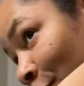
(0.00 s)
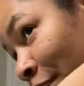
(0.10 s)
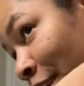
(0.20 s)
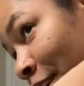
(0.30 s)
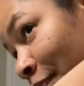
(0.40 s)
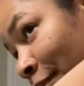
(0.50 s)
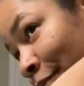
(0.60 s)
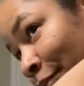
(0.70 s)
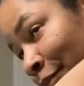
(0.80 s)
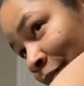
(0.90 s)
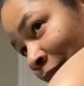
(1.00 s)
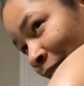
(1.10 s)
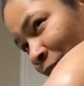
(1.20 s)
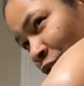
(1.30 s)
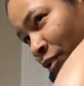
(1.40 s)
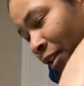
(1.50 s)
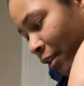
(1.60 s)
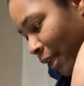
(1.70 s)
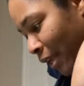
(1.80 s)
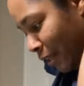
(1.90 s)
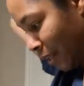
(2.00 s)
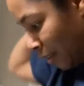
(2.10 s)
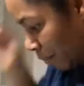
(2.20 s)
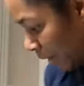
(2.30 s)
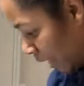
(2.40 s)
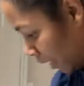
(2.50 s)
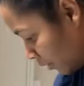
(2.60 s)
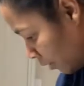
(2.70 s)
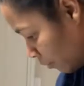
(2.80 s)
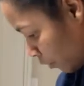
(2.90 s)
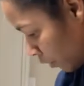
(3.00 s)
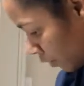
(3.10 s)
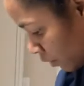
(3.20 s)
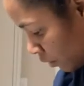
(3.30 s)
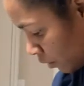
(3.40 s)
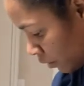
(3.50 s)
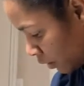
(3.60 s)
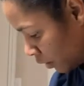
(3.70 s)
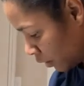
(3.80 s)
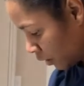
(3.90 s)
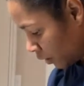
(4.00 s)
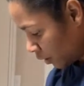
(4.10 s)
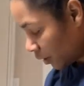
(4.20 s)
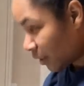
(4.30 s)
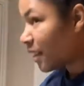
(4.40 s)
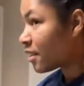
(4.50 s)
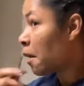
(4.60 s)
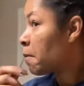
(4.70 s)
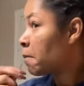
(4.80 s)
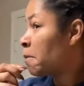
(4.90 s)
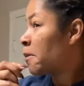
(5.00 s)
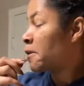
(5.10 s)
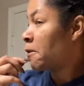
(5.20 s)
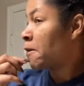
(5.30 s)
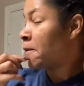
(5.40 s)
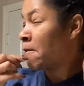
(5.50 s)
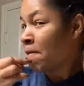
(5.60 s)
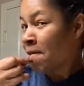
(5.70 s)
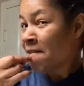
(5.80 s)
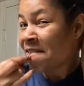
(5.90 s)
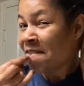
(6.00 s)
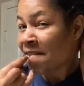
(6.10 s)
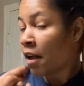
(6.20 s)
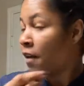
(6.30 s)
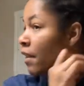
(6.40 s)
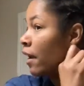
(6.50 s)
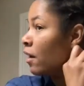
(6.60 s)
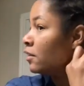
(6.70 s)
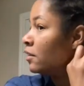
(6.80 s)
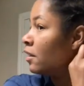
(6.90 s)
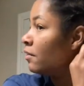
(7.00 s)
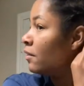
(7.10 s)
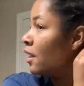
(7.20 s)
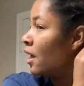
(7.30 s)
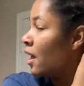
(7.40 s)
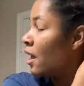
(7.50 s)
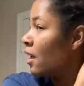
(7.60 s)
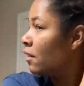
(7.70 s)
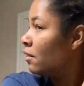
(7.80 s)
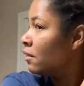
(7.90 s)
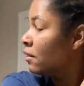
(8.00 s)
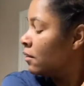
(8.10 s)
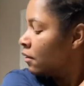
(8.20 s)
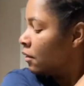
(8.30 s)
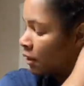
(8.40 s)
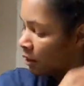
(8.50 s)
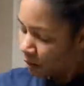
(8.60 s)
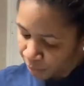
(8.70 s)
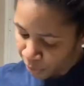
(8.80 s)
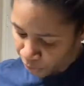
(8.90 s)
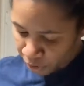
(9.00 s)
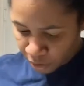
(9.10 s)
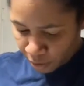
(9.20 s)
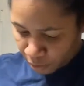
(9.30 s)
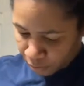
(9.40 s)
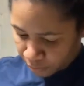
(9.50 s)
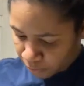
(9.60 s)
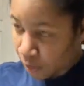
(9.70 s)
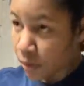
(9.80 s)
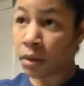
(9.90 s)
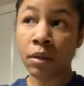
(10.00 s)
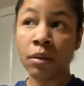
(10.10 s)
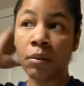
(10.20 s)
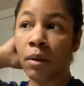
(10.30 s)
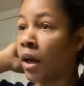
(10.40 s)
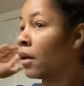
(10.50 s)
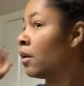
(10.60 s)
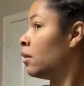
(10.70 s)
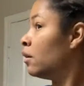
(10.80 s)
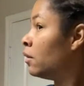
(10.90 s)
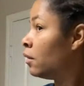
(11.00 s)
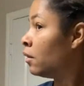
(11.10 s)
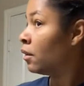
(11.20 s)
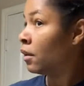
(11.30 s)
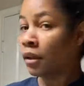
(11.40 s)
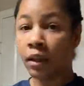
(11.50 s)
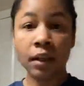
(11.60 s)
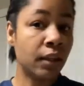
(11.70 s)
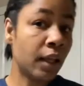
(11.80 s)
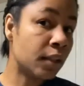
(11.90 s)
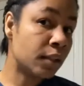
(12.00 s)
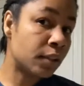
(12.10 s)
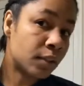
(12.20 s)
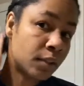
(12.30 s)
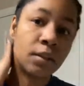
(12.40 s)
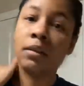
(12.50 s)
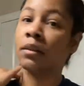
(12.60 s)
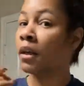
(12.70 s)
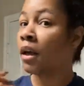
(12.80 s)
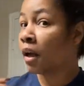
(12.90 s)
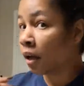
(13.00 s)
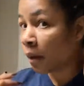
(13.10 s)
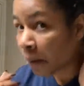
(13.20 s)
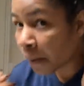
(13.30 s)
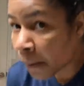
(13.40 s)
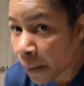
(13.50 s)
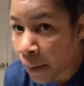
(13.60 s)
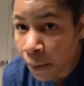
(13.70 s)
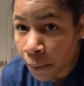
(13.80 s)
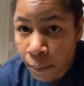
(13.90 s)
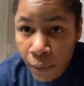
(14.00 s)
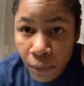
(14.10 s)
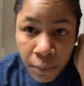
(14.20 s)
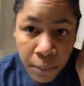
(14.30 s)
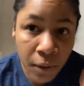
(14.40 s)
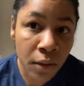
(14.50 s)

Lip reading: where they at. I'm sure they're like in the bag somewhere. Cause I saw majority of the hair stuff that I had. But we just gonna rock it like this. Boom.